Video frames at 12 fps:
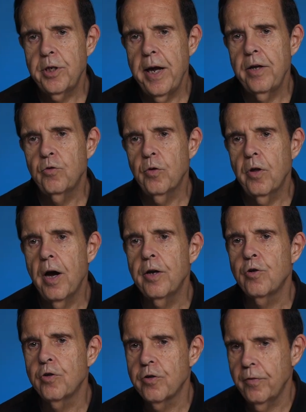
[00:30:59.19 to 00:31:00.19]
chains with
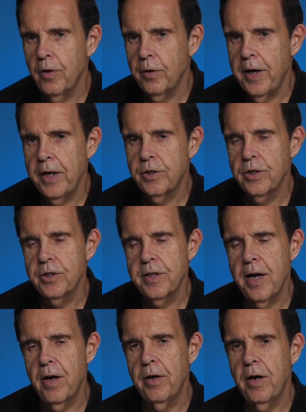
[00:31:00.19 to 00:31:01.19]
hundreds of locations
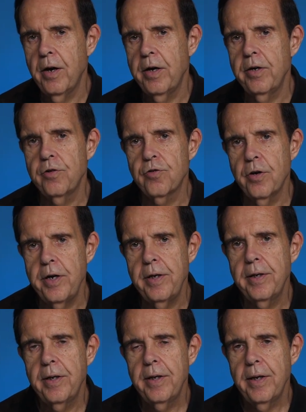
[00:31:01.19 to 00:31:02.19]
now in our industry,
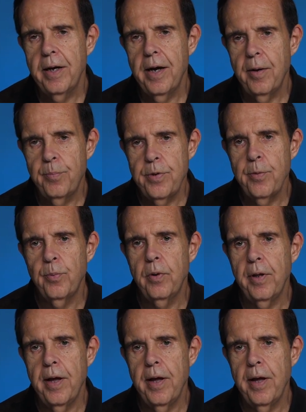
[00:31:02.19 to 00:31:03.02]
people